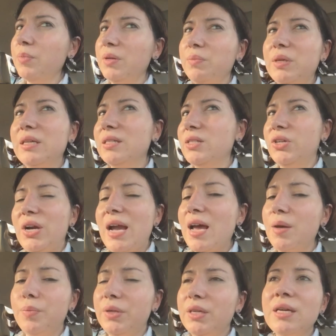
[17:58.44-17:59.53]
because they're
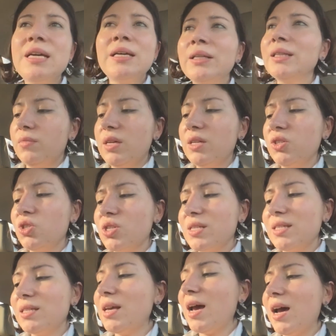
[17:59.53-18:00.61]
happy. And it's
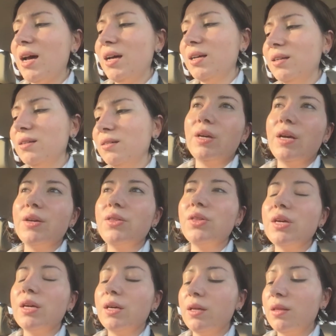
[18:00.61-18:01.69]
just sad. I
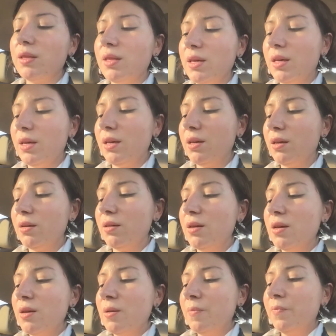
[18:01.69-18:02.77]
think they
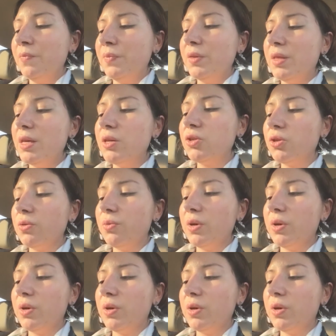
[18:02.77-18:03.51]
need to